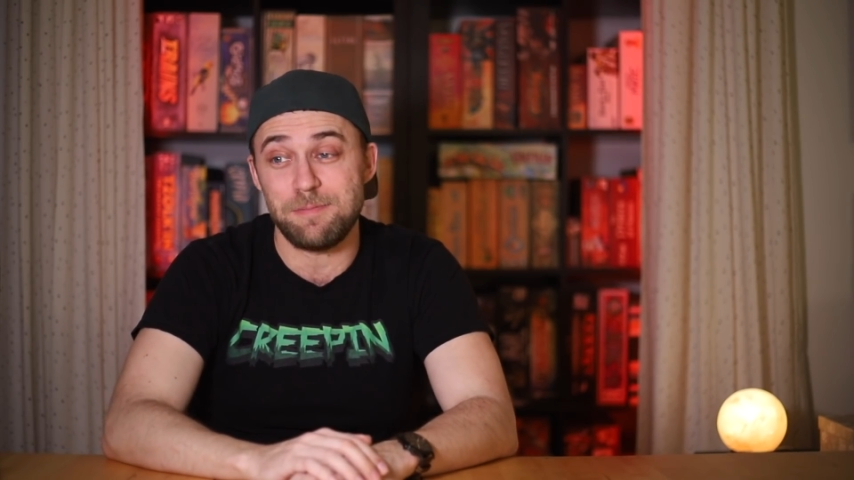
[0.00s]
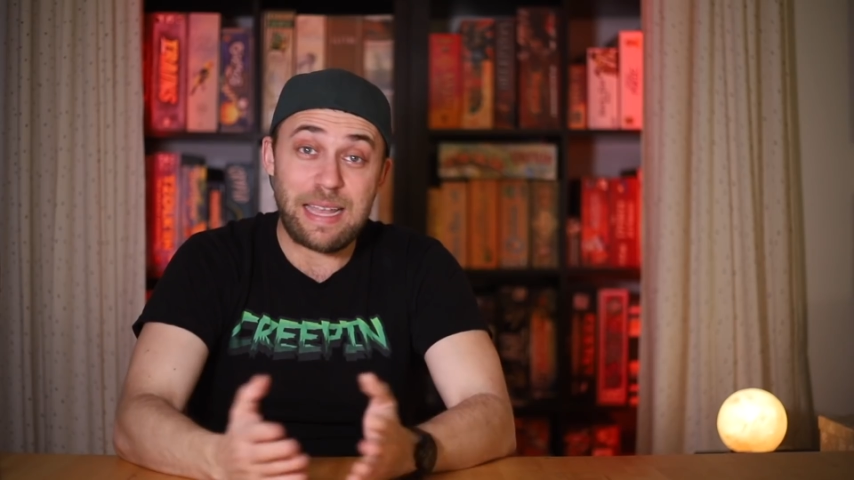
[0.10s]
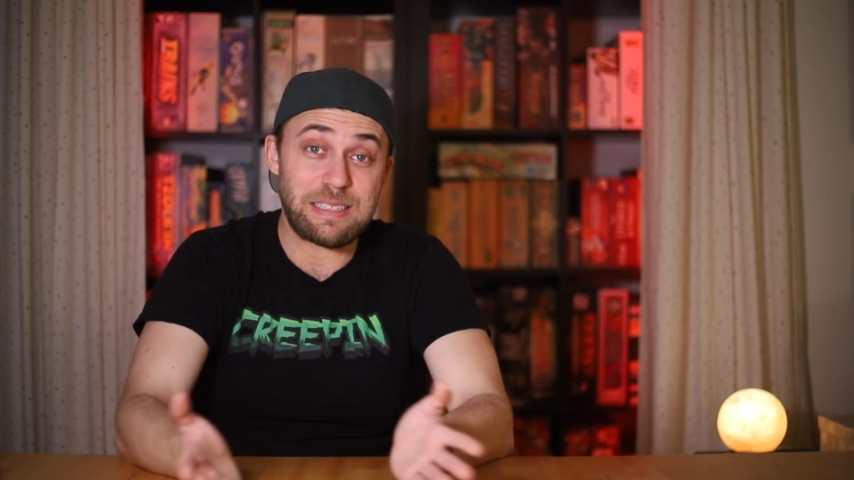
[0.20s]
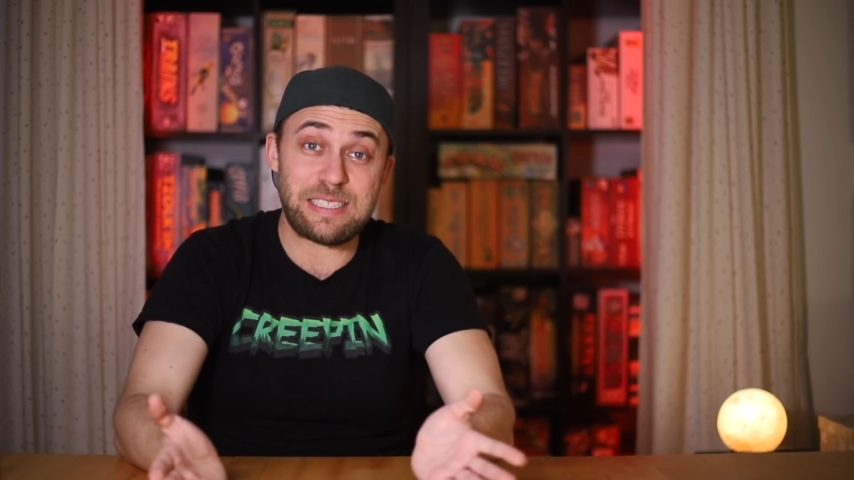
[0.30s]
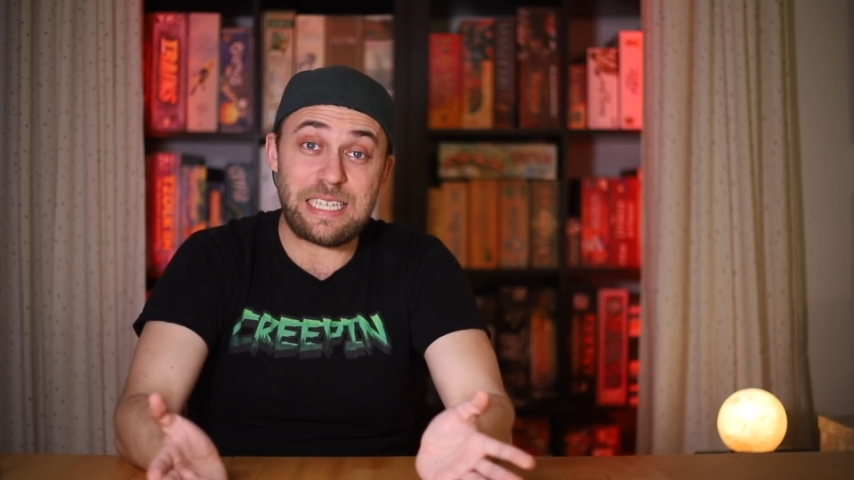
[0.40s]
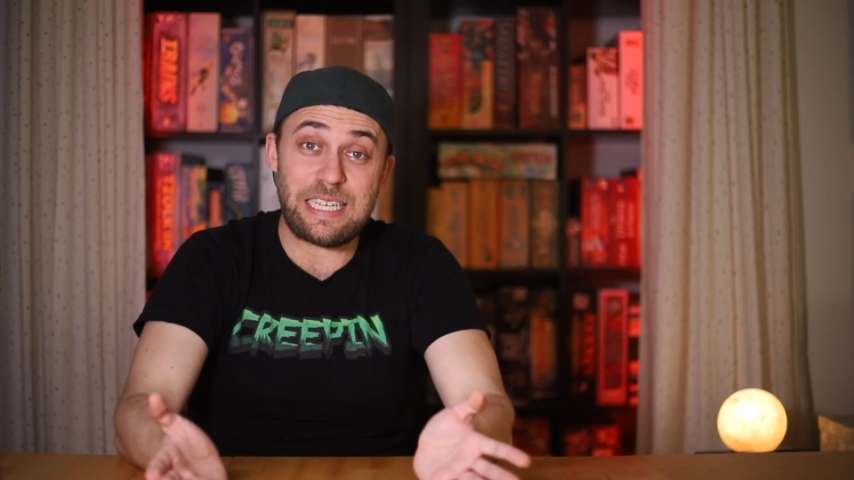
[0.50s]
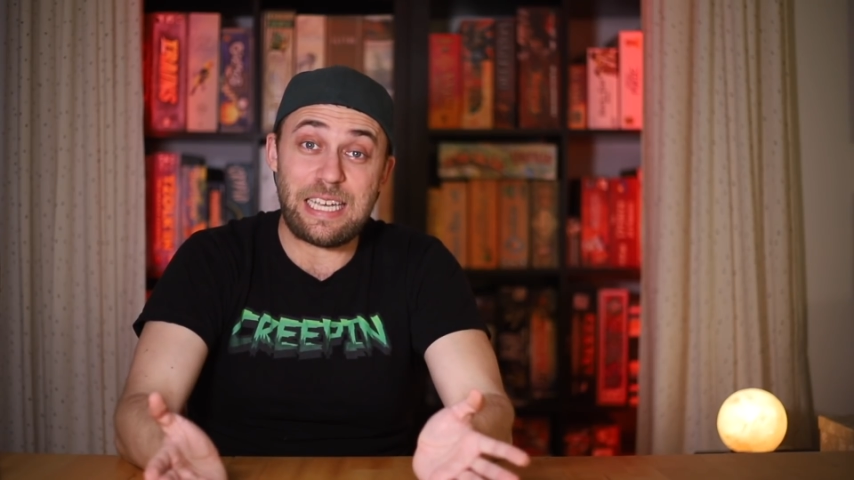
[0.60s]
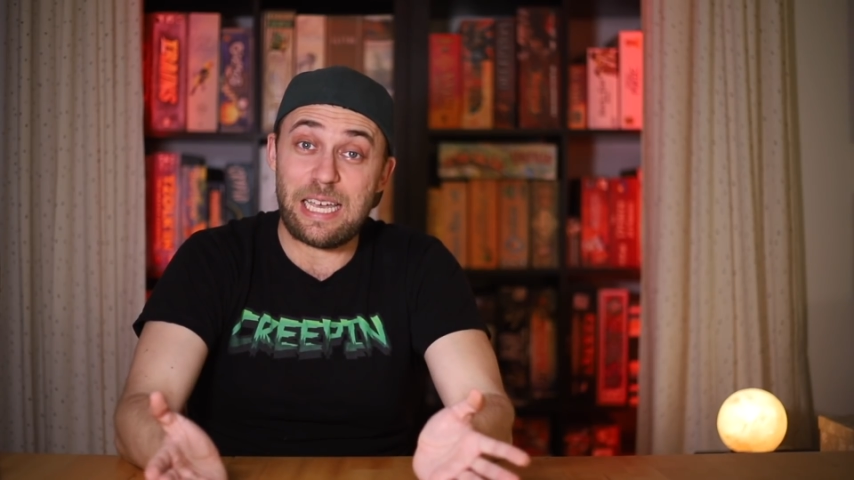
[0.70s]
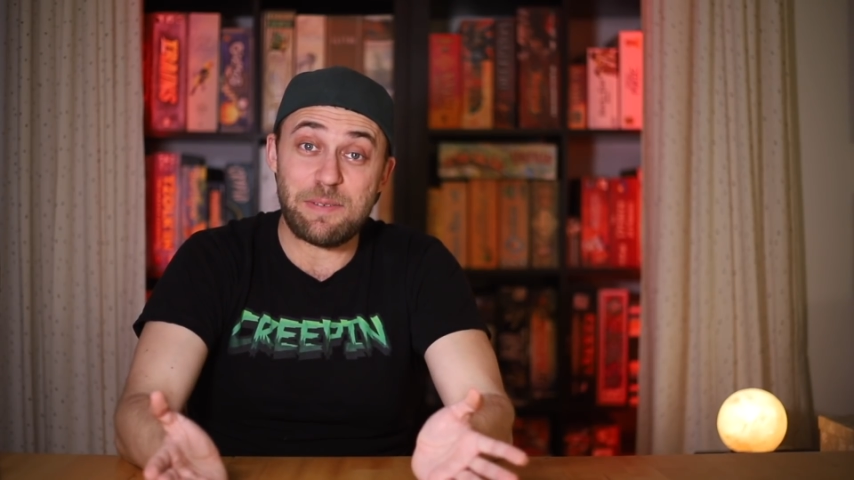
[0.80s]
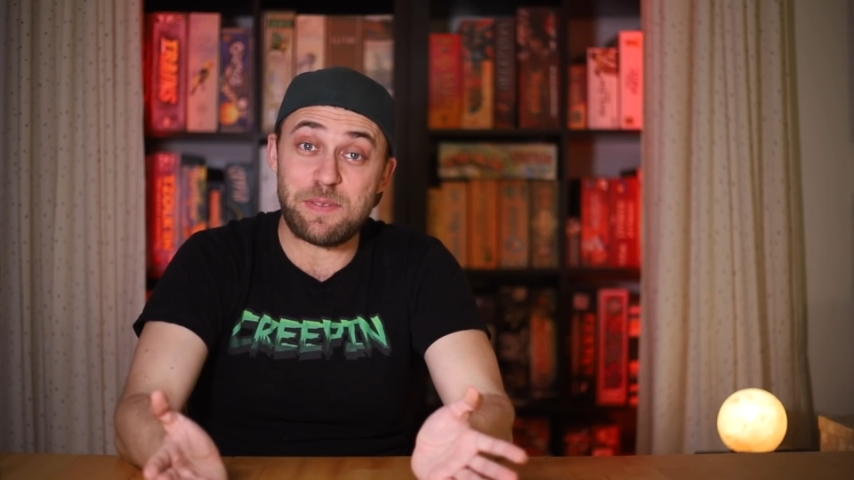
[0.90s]
and
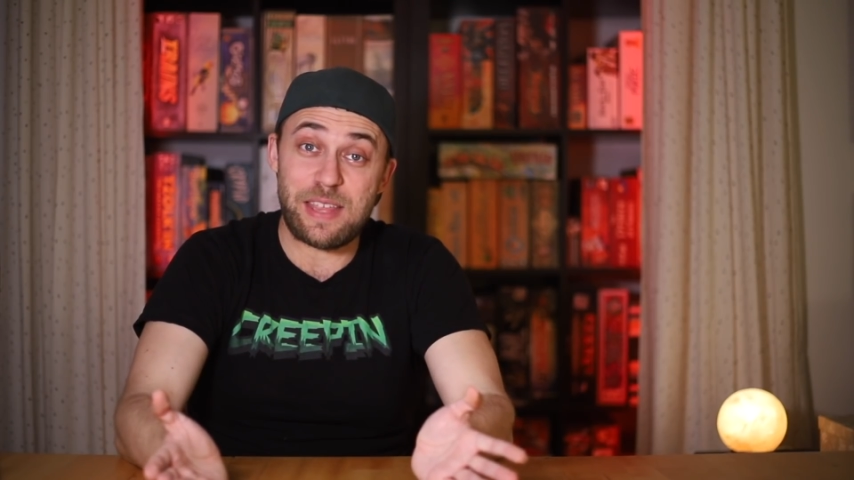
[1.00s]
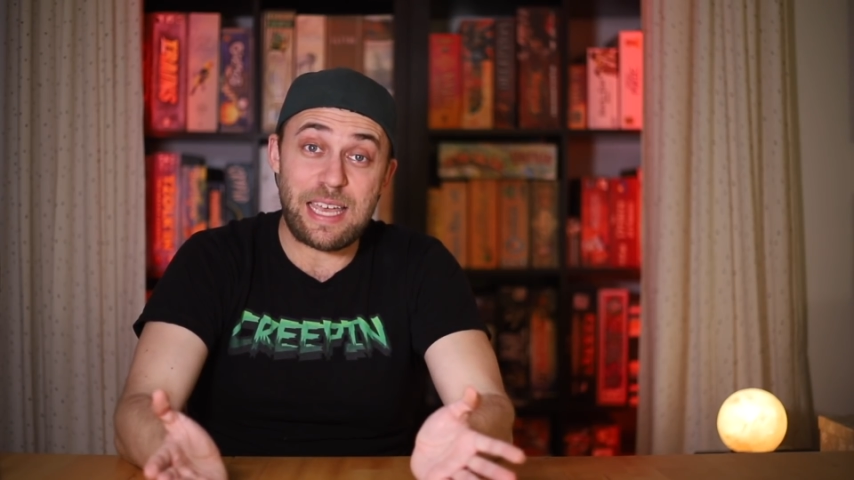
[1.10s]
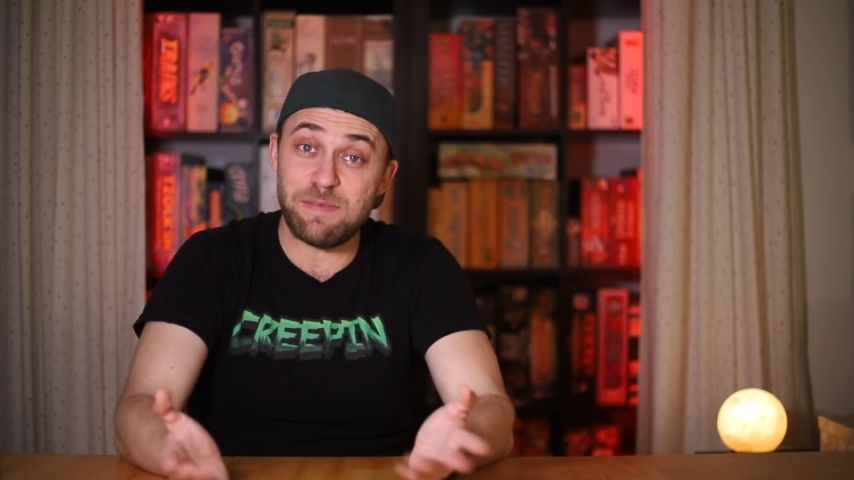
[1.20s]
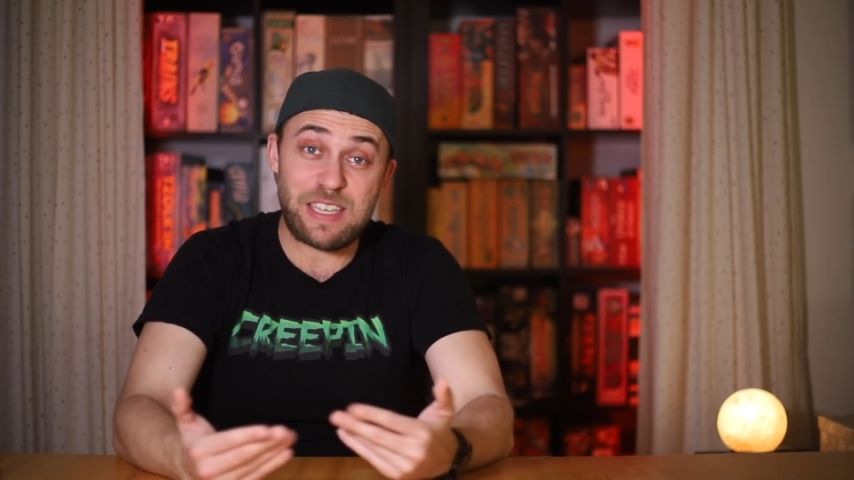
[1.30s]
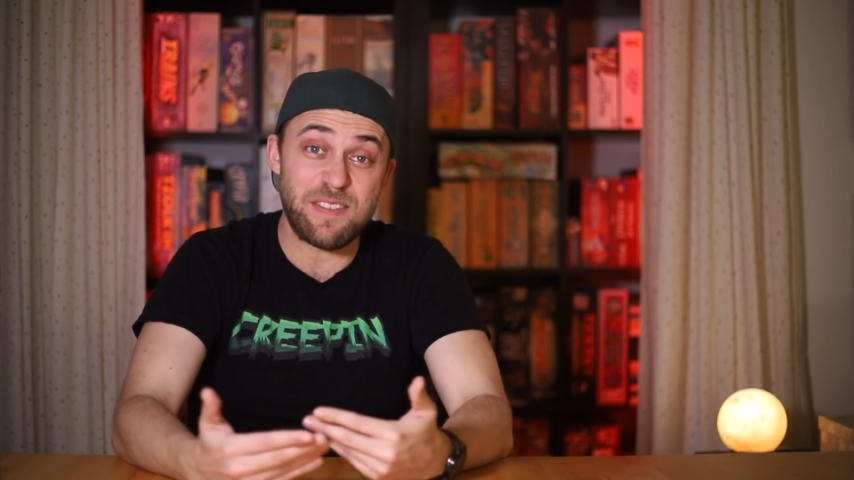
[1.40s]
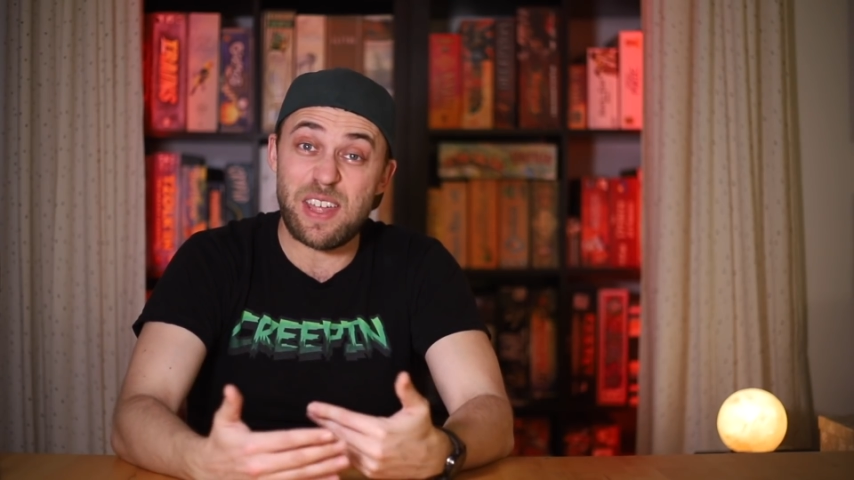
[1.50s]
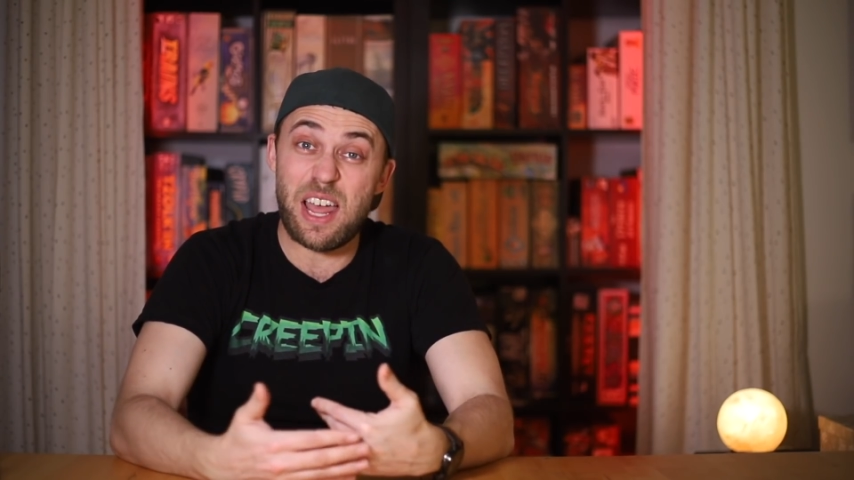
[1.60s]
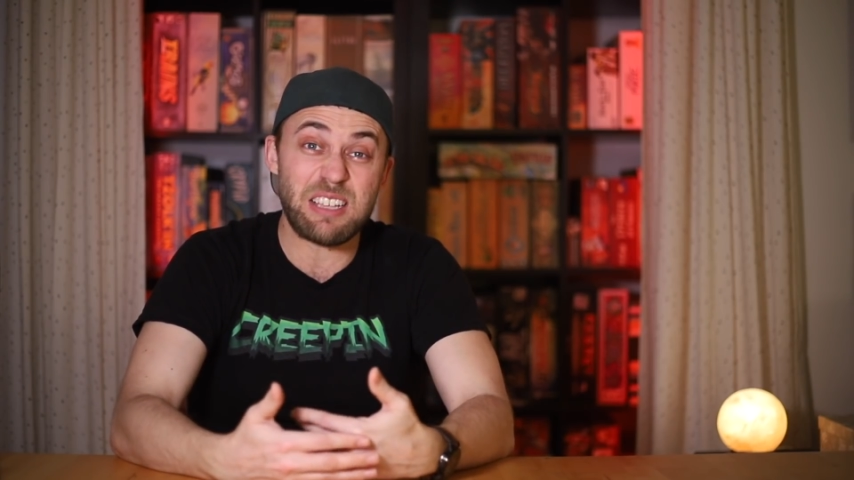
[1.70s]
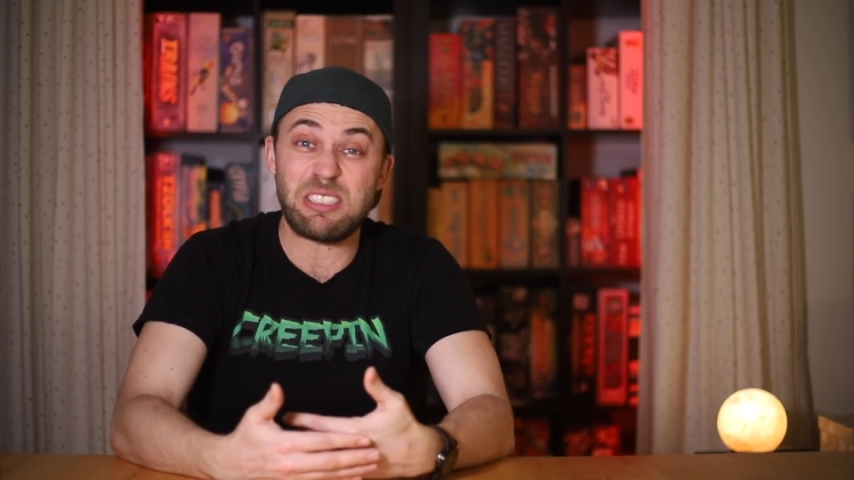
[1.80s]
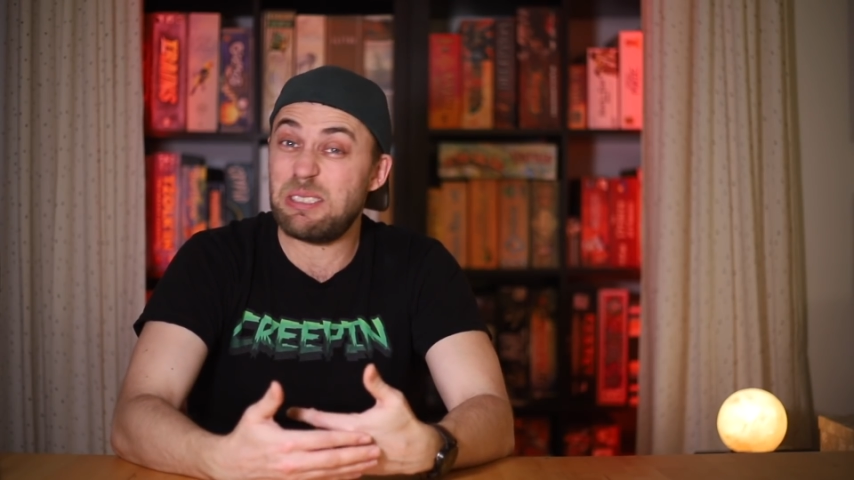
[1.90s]
see if they've given
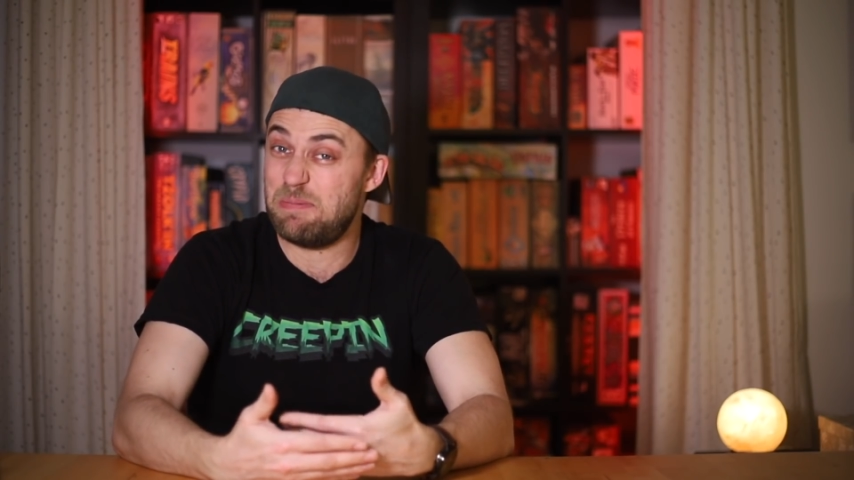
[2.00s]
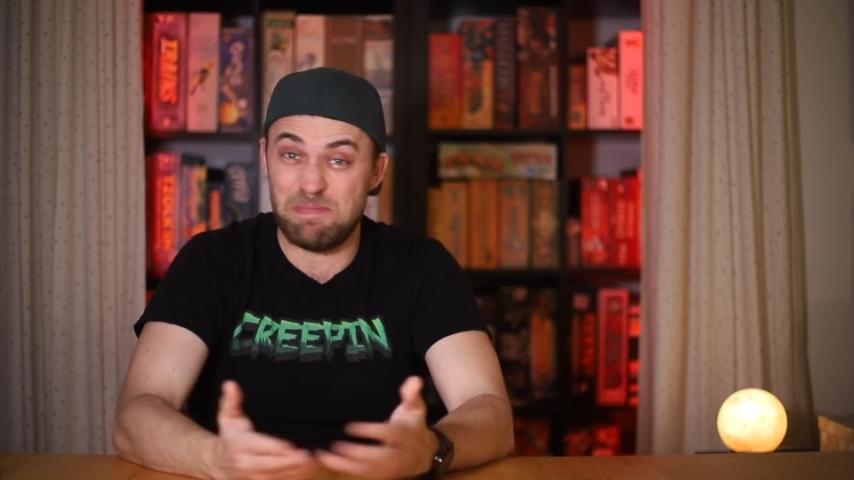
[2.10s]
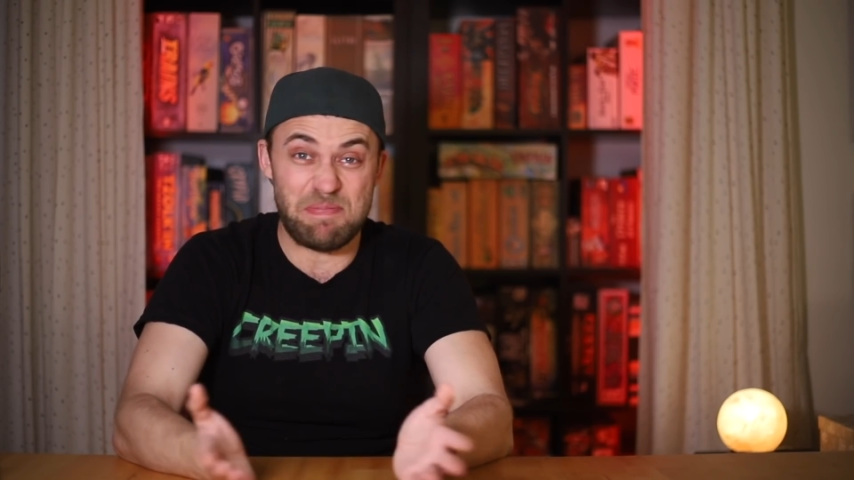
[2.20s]
us